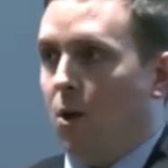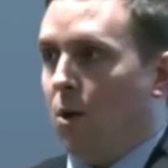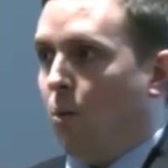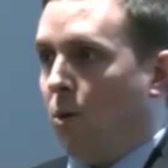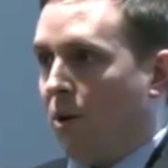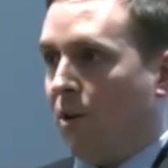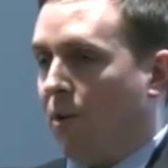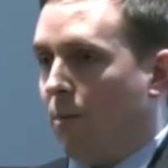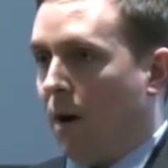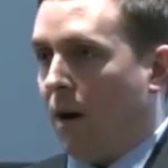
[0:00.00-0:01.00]
Work
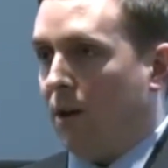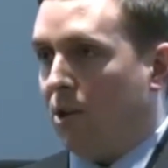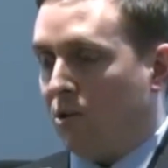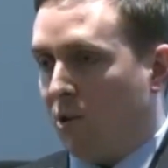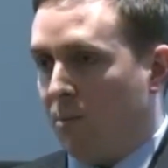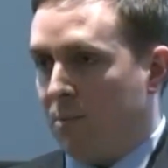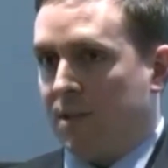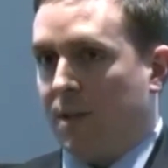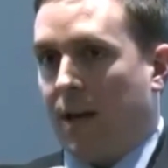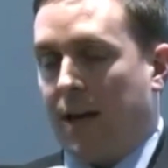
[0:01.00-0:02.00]
from other groups
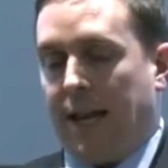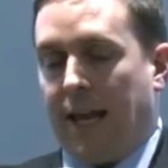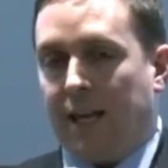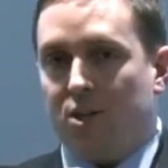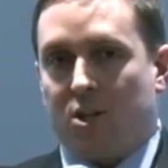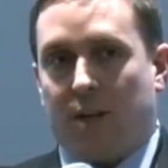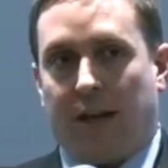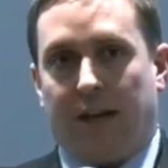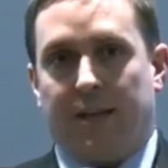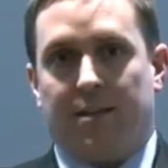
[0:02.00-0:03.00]
in Asia
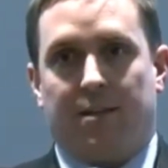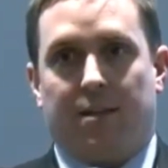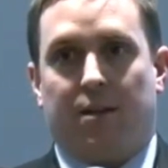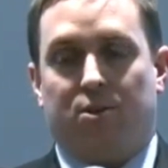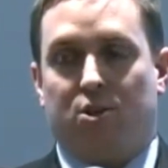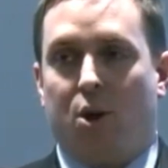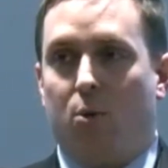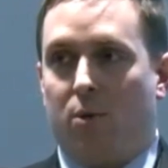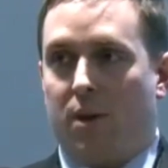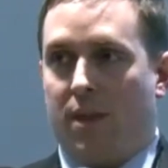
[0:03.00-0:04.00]
has
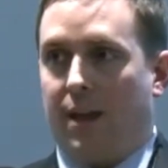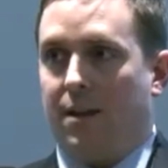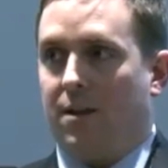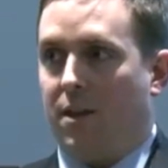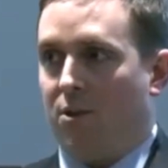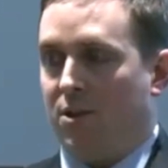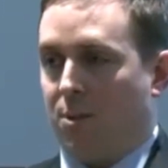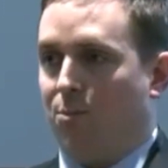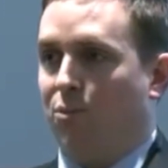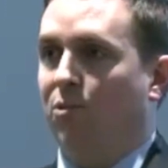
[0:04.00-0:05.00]
shown that there is a
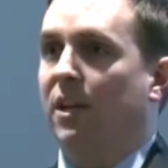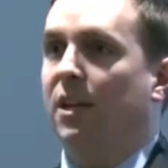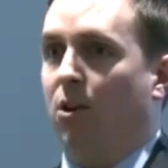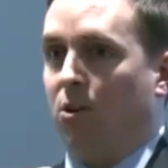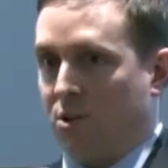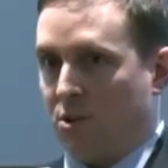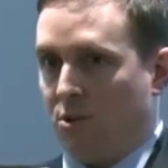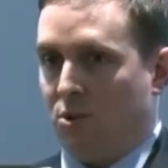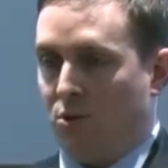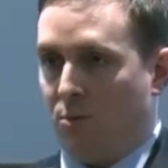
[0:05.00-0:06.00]
precursor
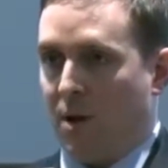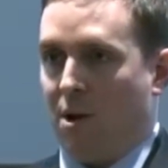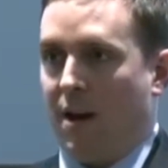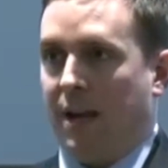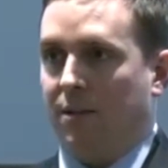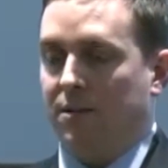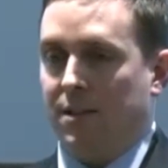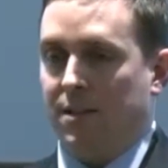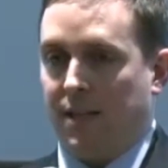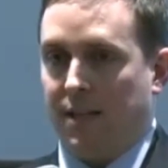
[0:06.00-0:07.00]
to perianal
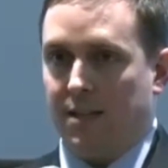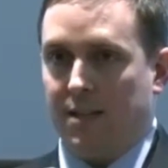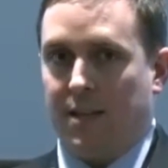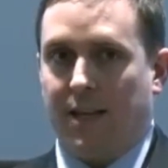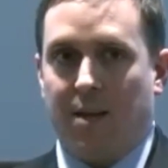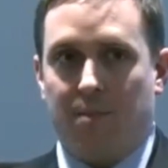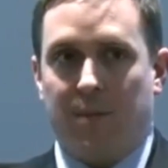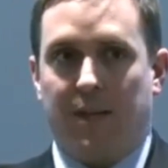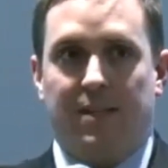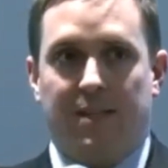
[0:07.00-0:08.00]
disease that can be
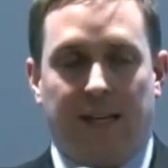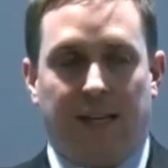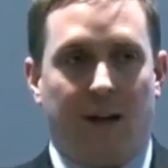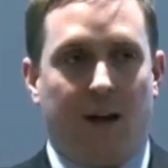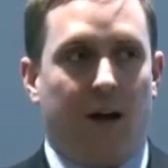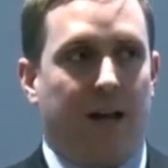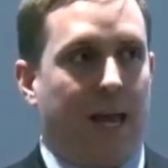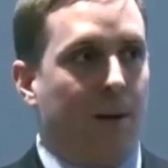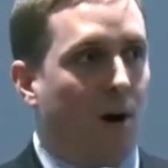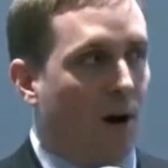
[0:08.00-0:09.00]
seen on
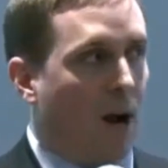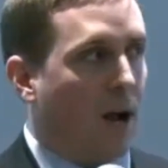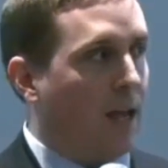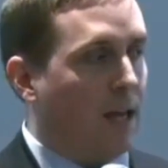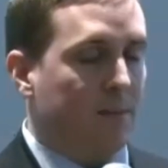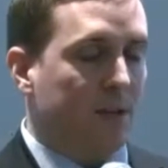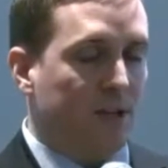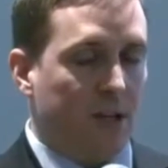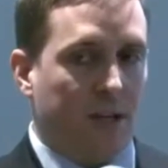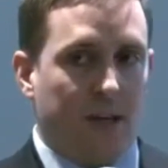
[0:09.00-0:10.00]
MRI
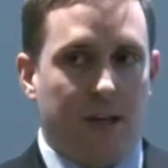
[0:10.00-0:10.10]
imaging